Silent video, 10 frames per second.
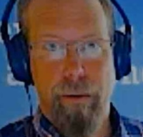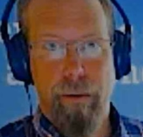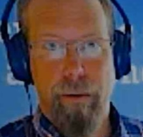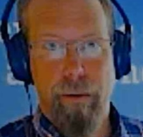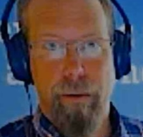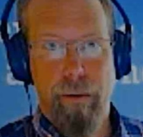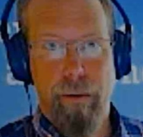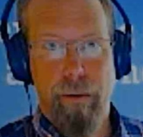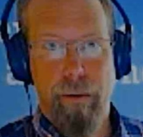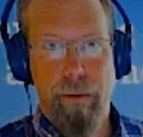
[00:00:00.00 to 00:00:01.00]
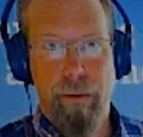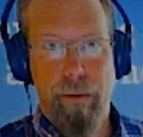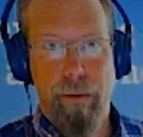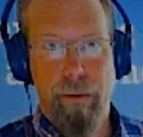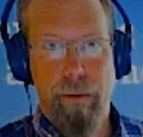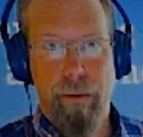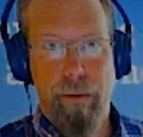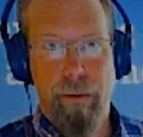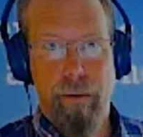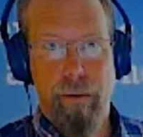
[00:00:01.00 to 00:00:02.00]

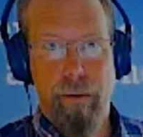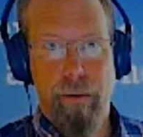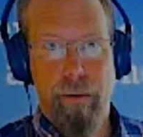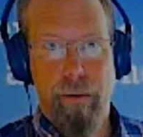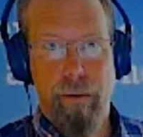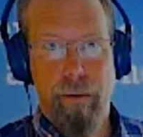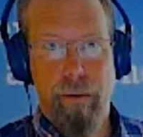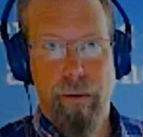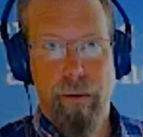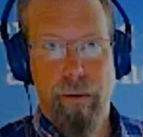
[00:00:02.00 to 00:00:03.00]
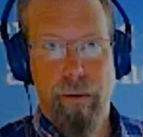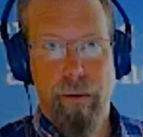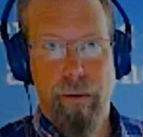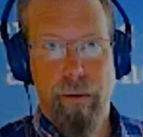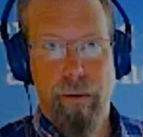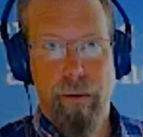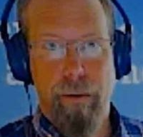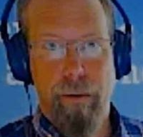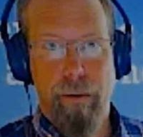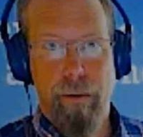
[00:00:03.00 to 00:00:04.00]

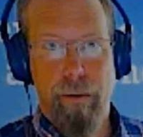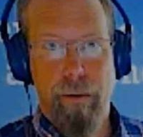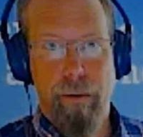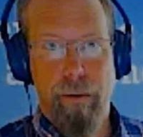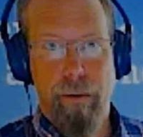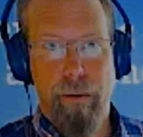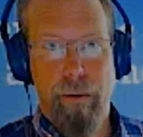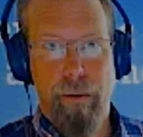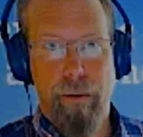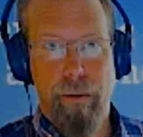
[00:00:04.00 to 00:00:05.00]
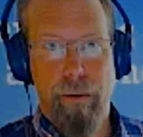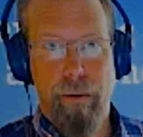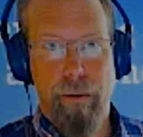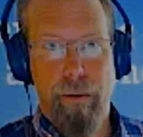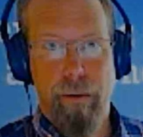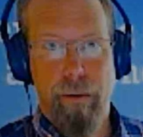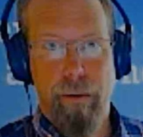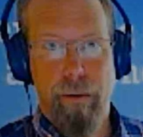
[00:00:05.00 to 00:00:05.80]
This is a still picture; no speech is visible.